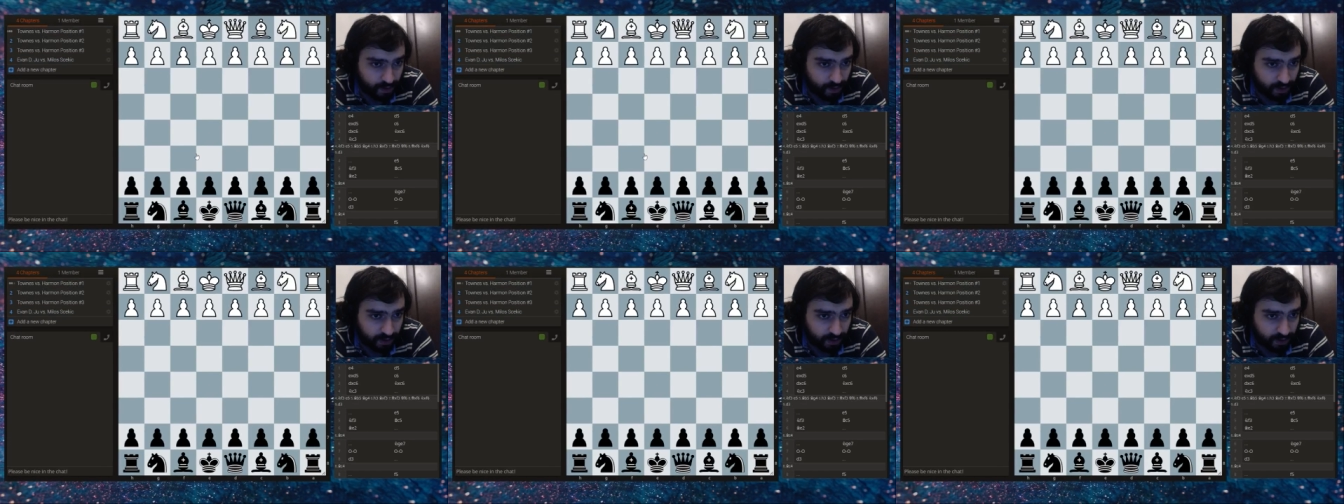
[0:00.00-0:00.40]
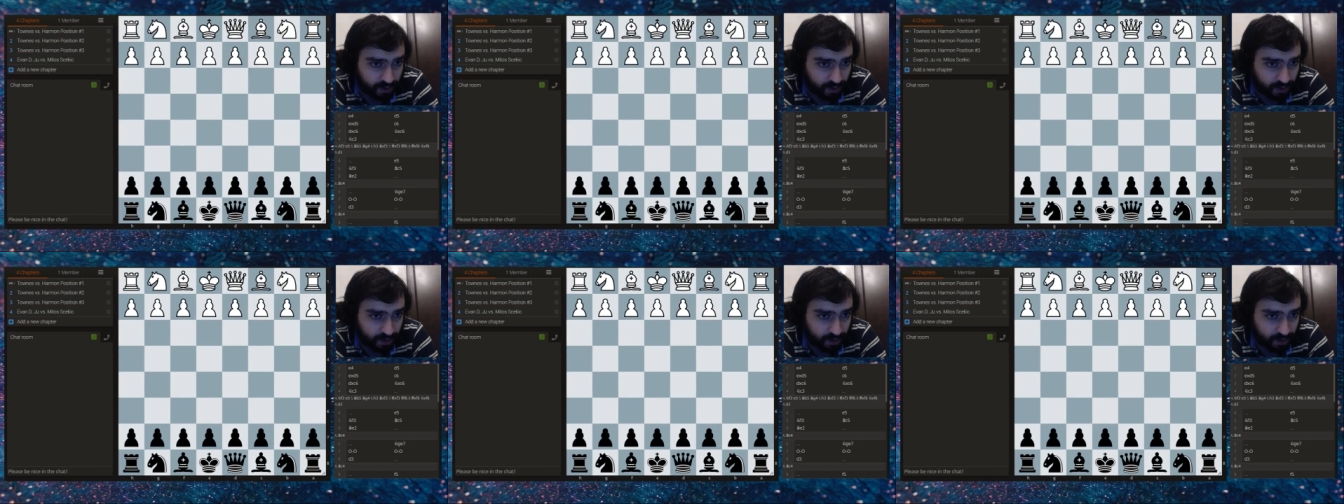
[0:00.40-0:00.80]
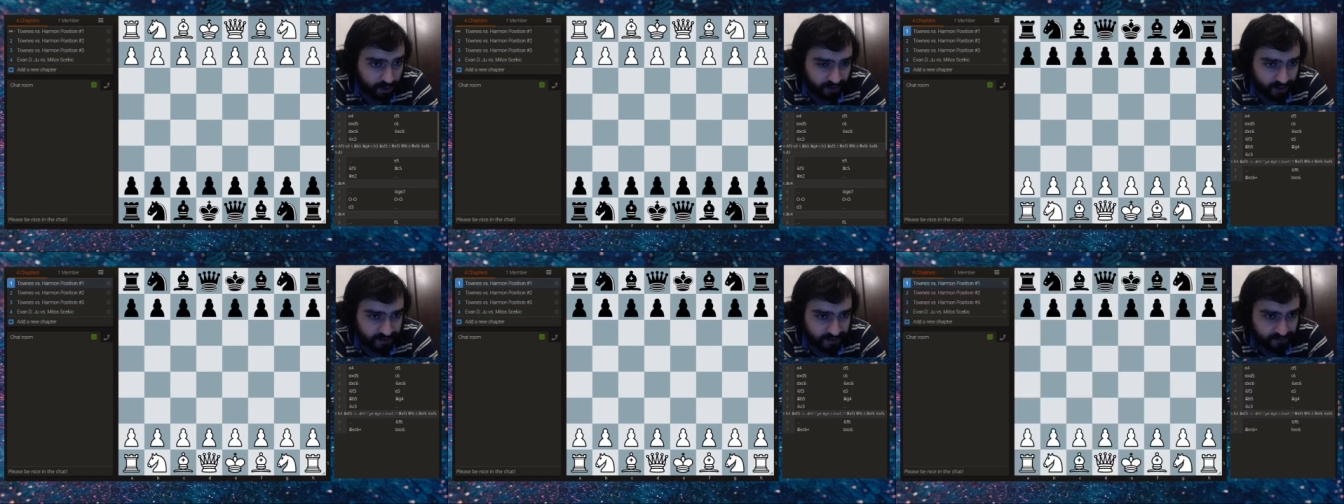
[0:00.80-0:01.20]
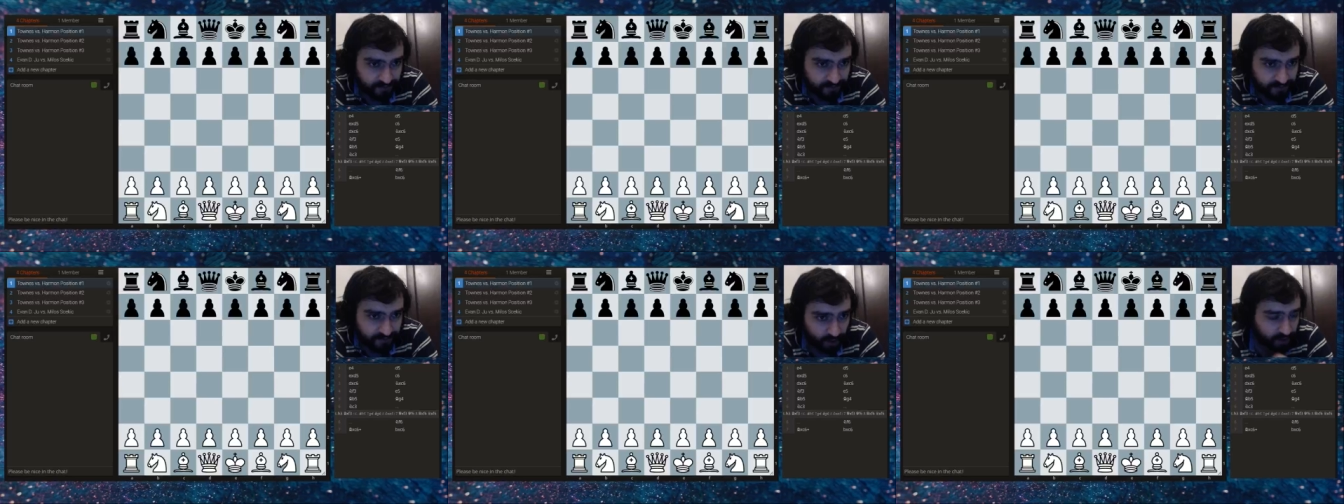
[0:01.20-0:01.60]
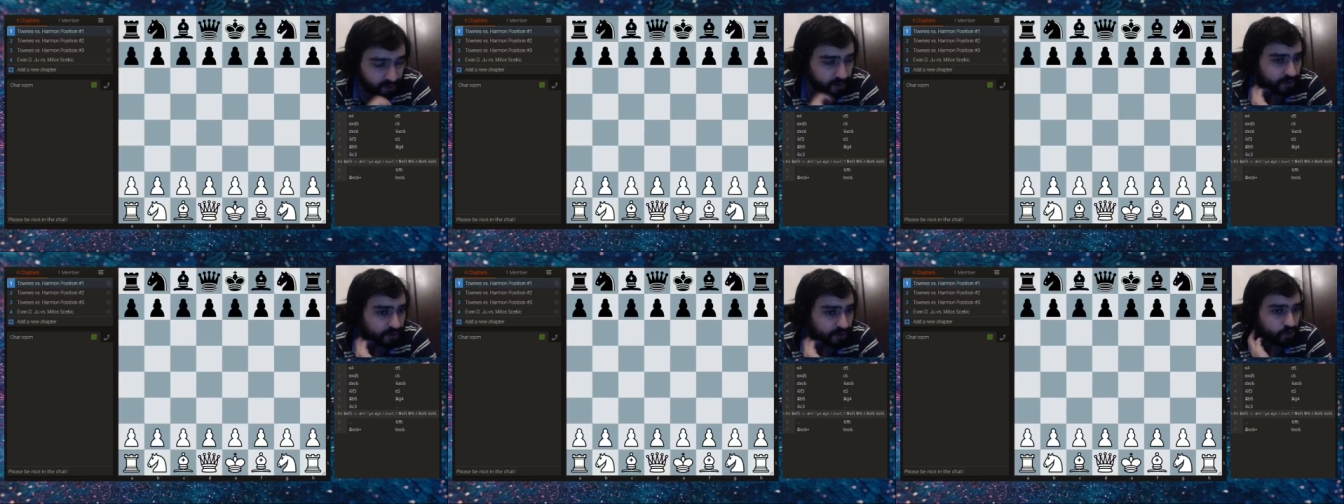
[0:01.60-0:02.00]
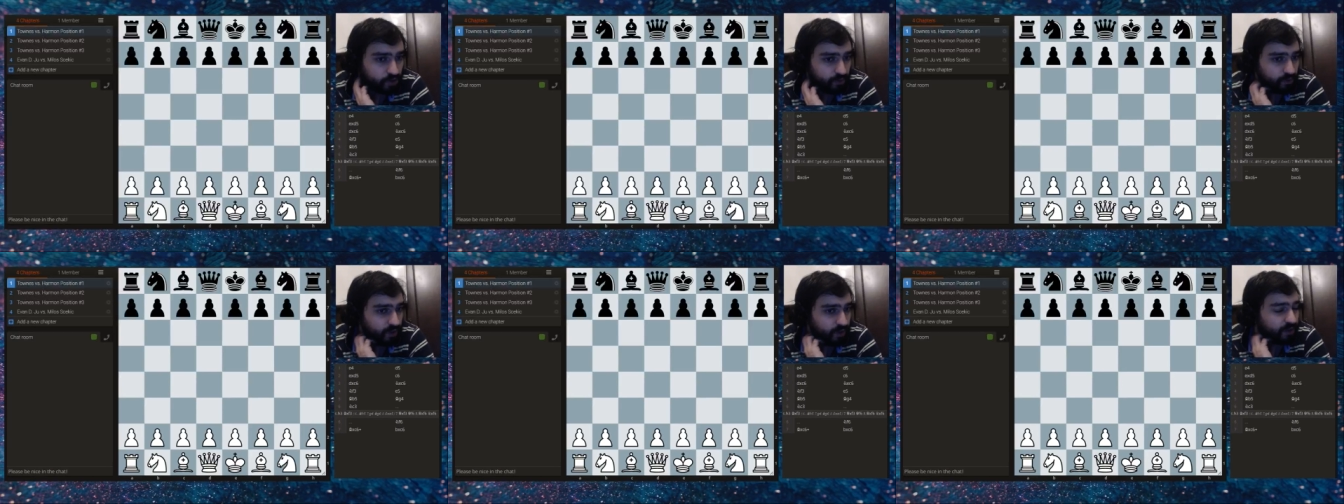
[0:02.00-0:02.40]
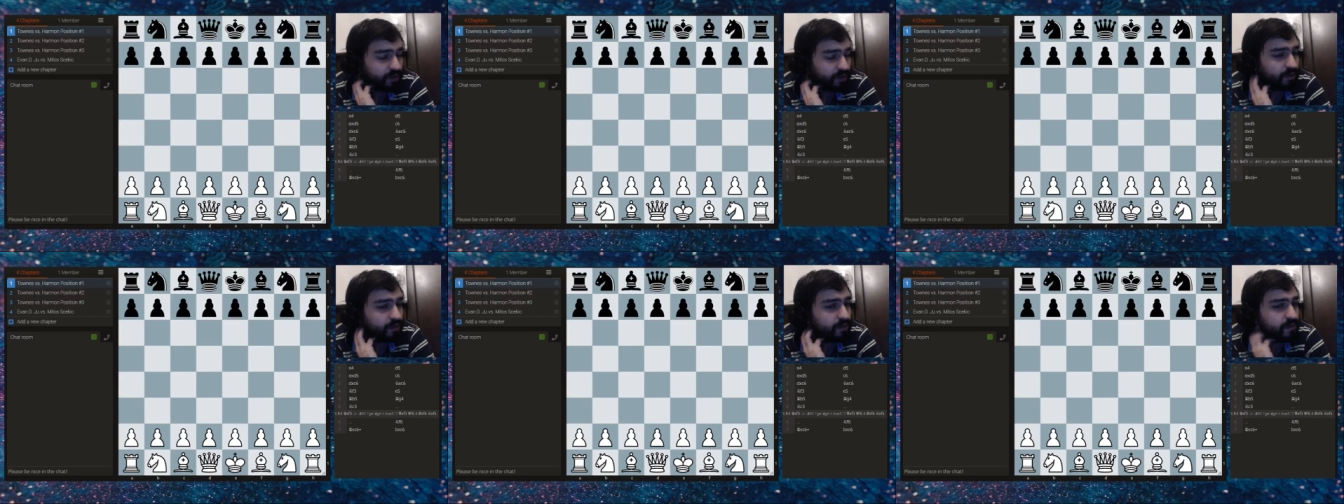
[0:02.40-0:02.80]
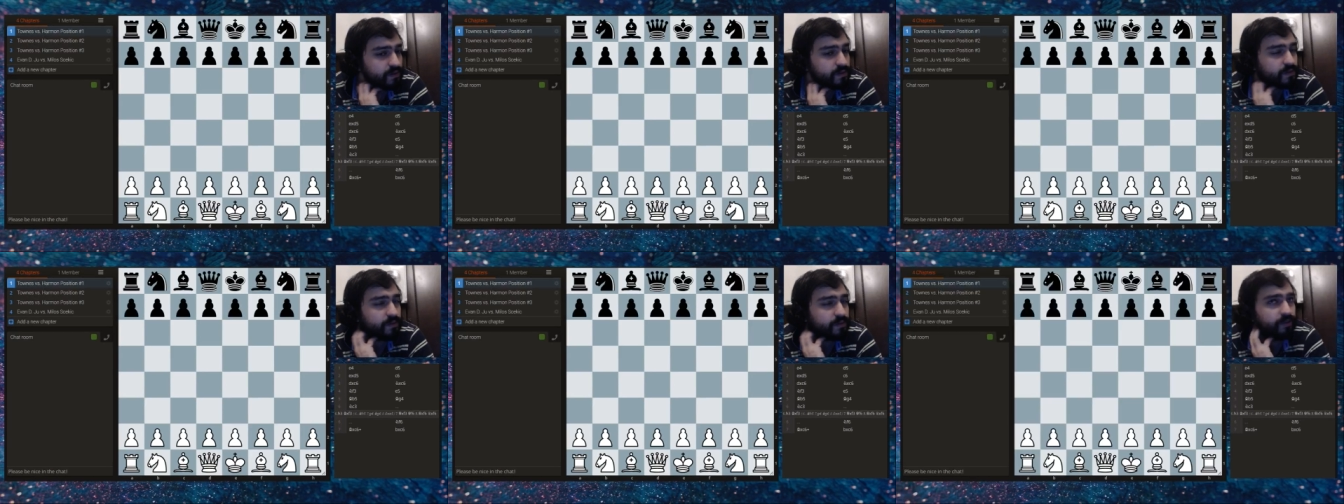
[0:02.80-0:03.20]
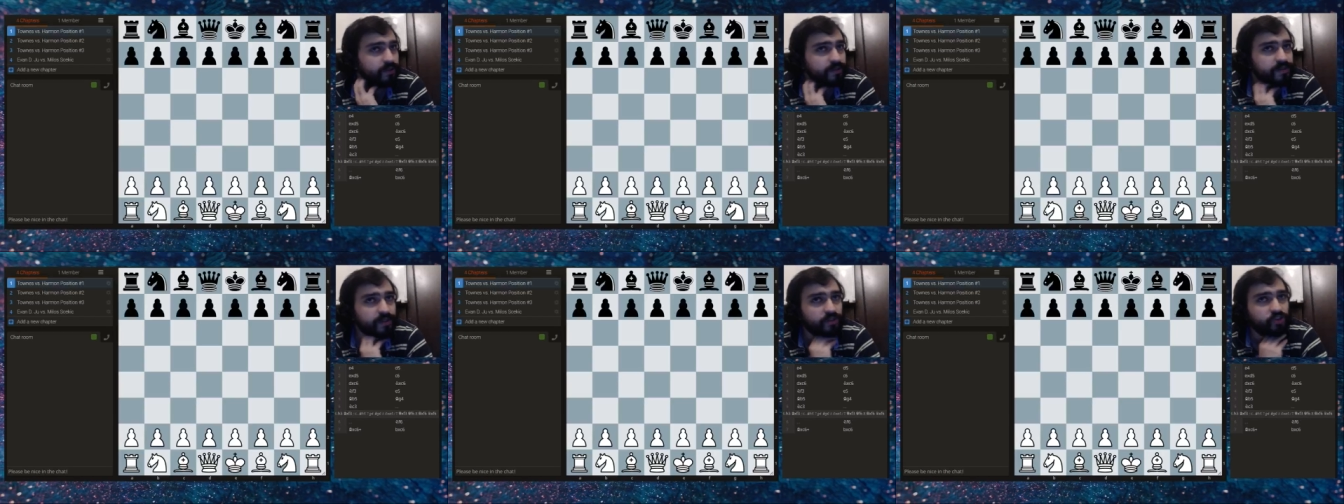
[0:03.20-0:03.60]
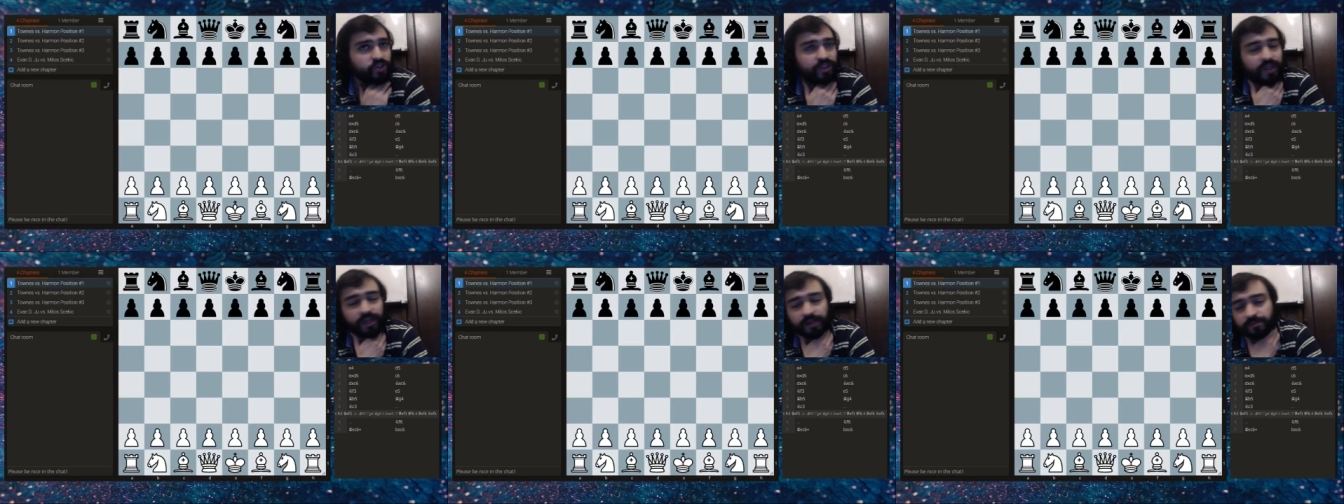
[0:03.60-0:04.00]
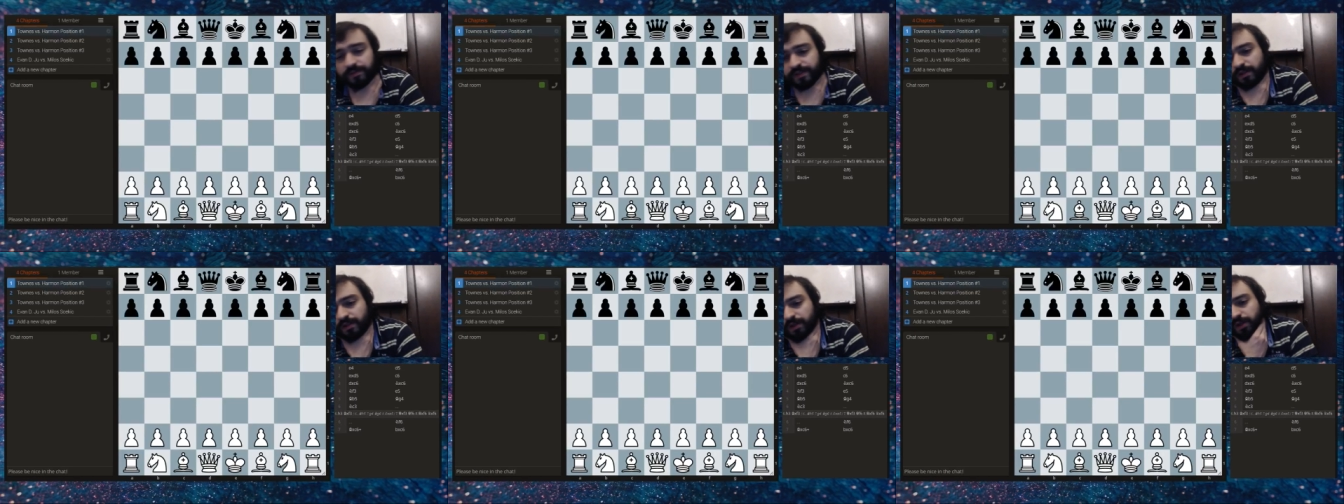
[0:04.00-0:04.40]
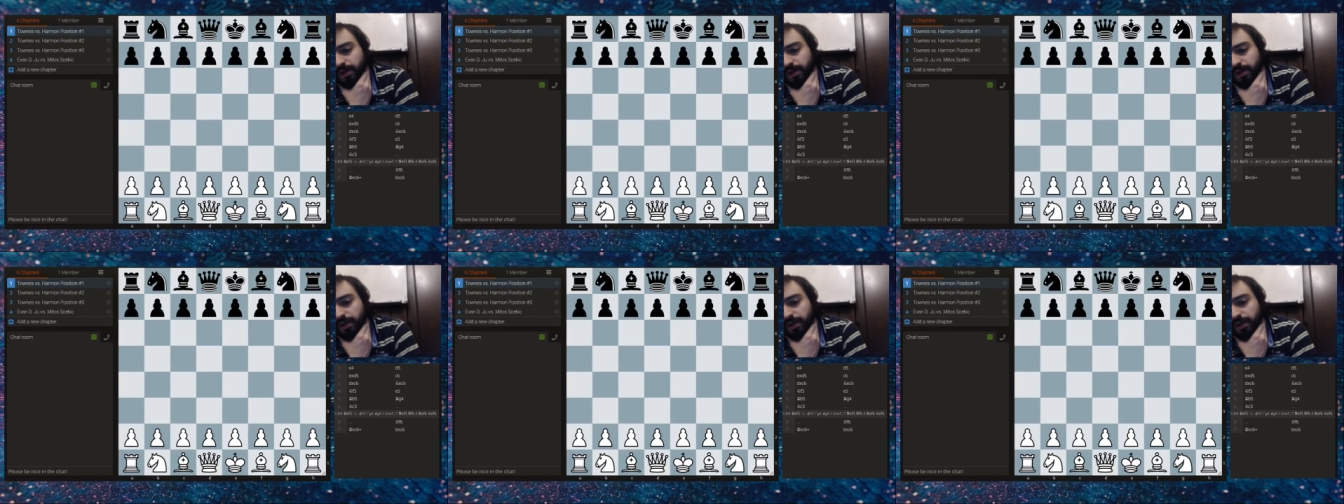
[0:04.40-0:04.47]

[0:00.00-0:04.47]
tell me guys if you like showing similar such games.